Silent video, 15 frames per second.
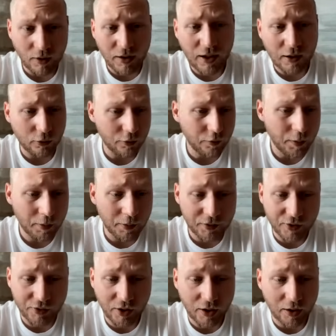And yeah, a lot of people are
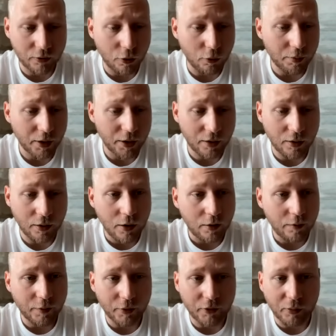just saying no brainer,
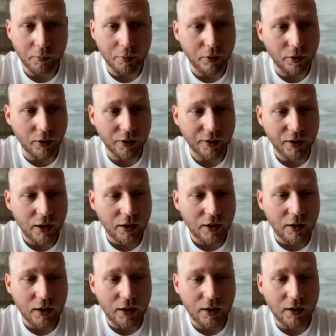full support.
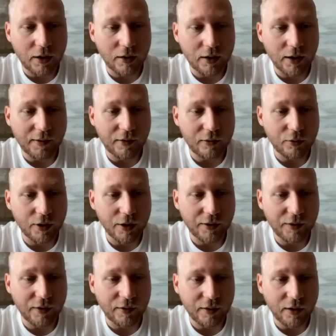Let's do
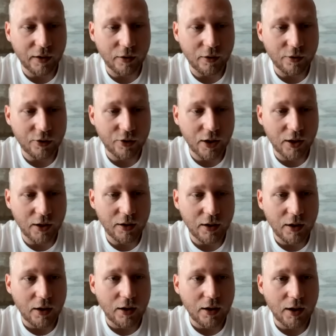this, send it on chain.
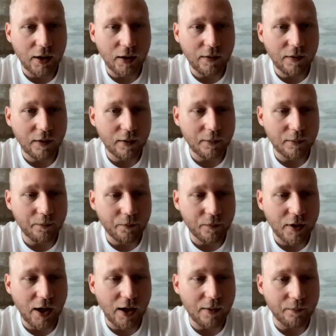And
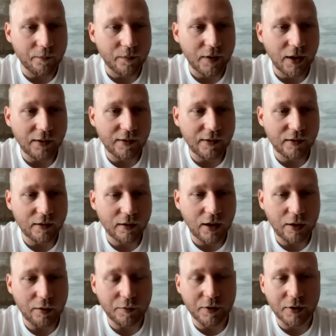yeah, that's
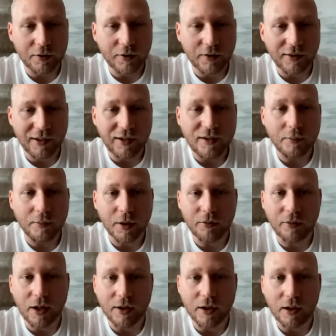kind of the sentiment
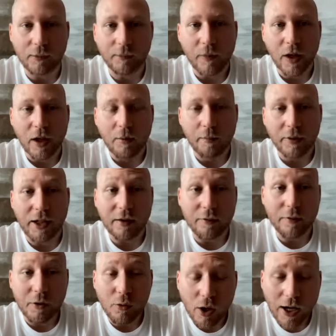right now. But yeah,
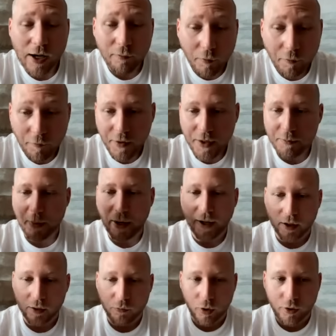if you have a feedback
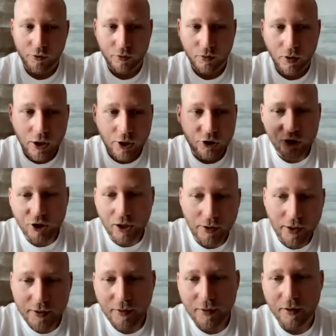and want to share
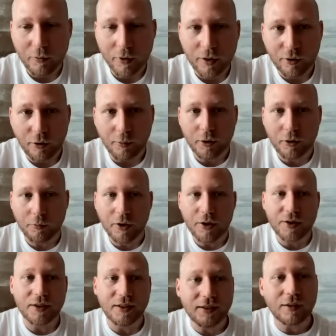anything with the Noble
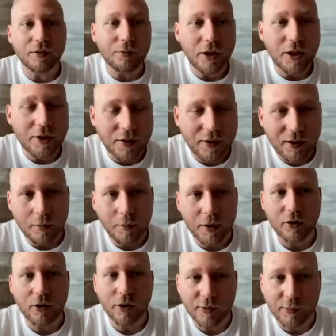community, this is really the thing about a
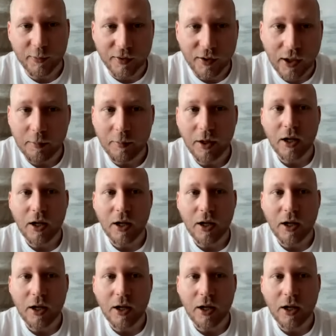Cosmos Hub.